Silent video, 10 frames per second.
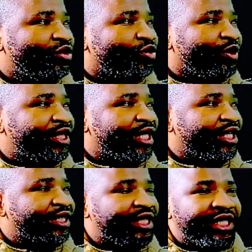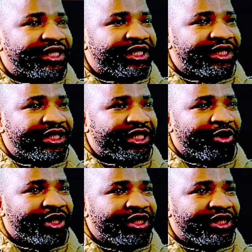witness, ladies and gentlemen,
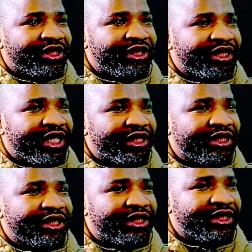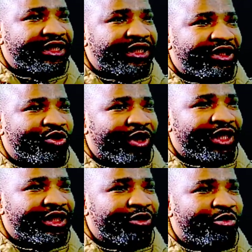is that since well
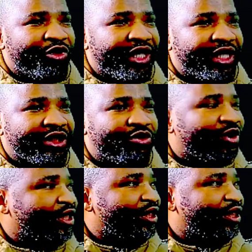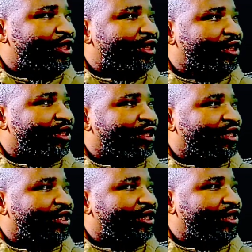the price was,
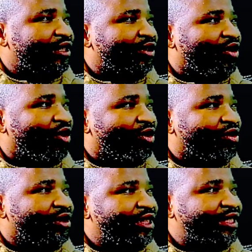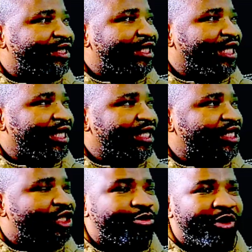or it's still
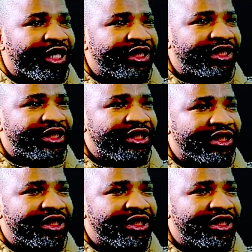respecting